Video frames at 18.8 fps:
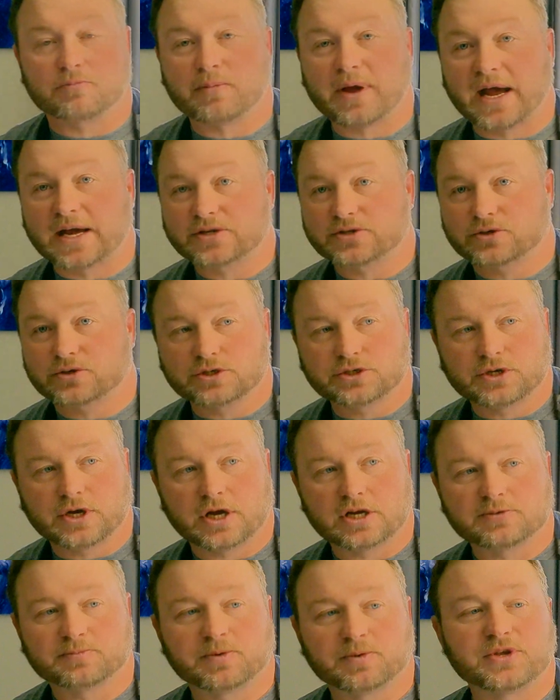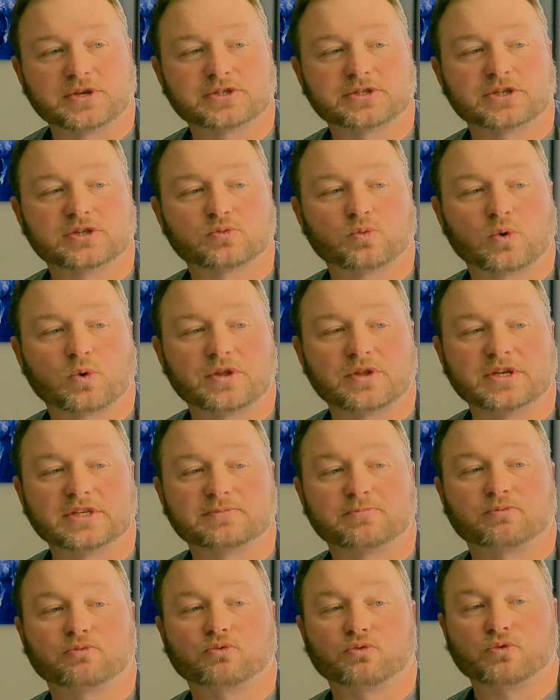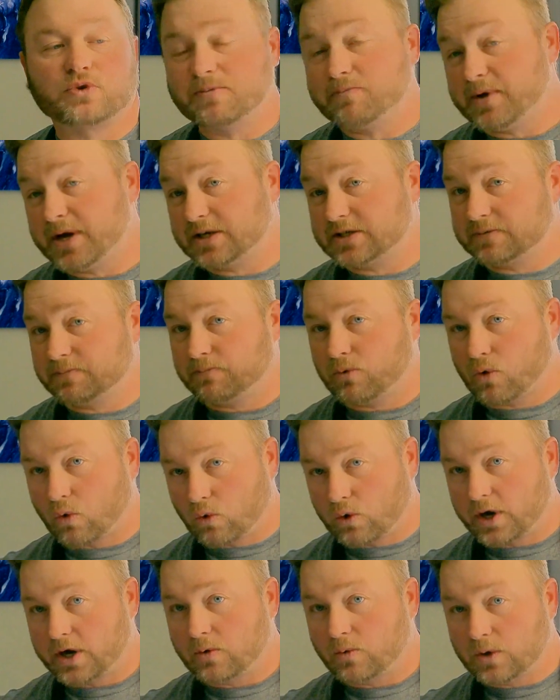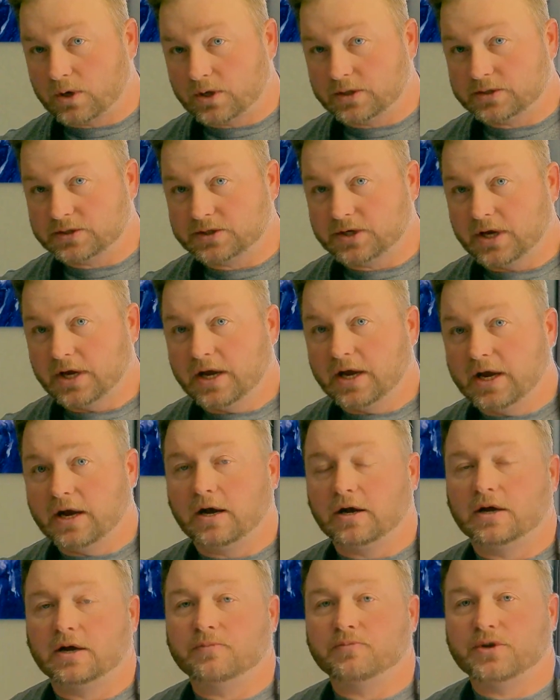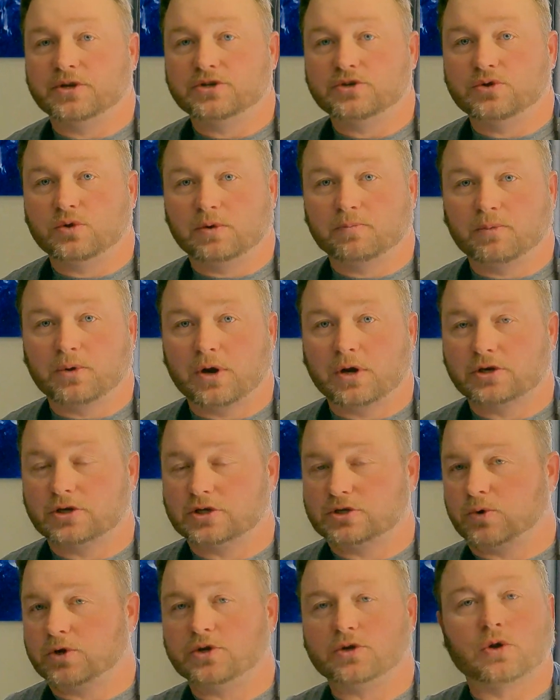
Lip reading: Master's Touch, but this is one of these pre-mixed pouring ones that you can purchase where you